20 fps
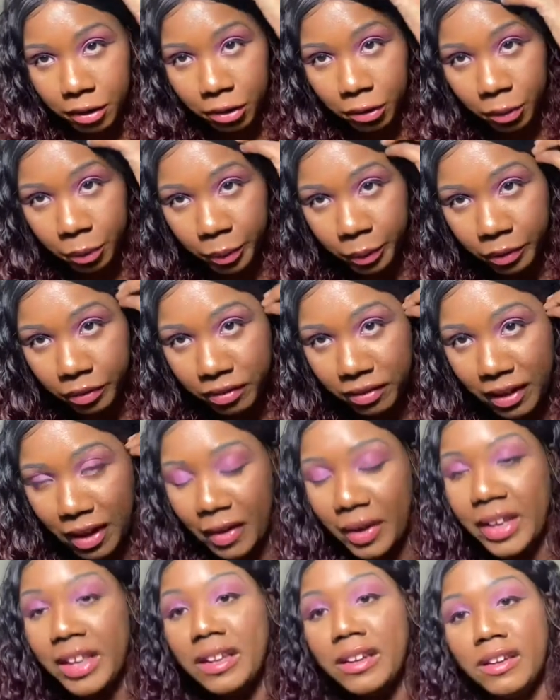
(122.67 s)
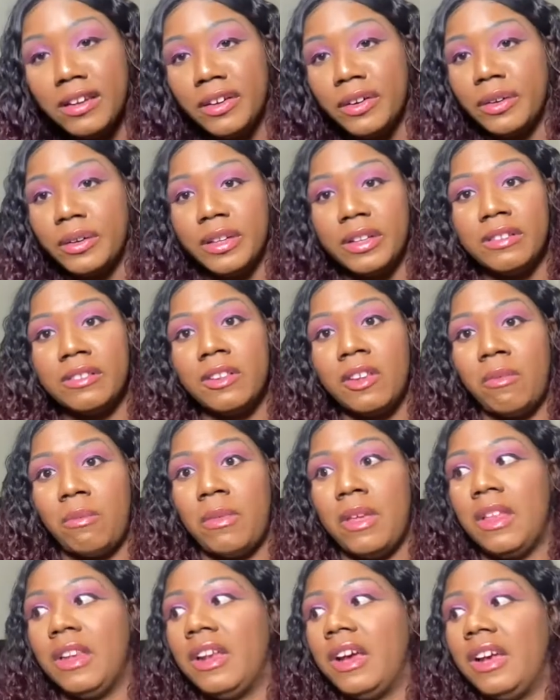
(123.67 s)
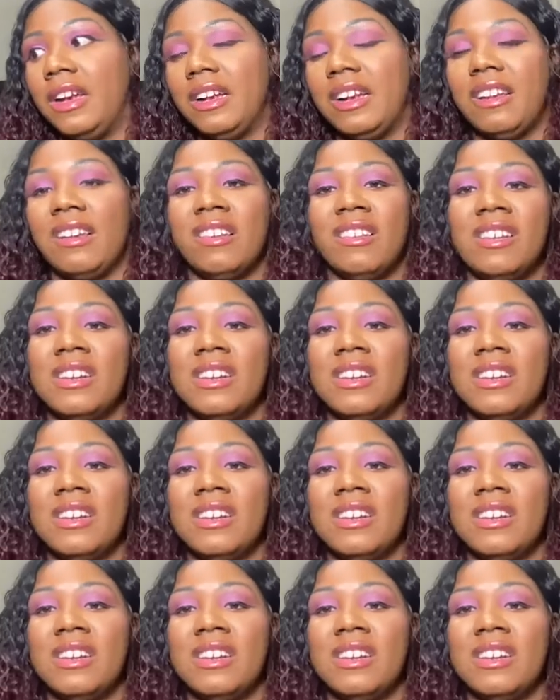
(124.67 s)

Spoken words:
the roots down. It literally took me like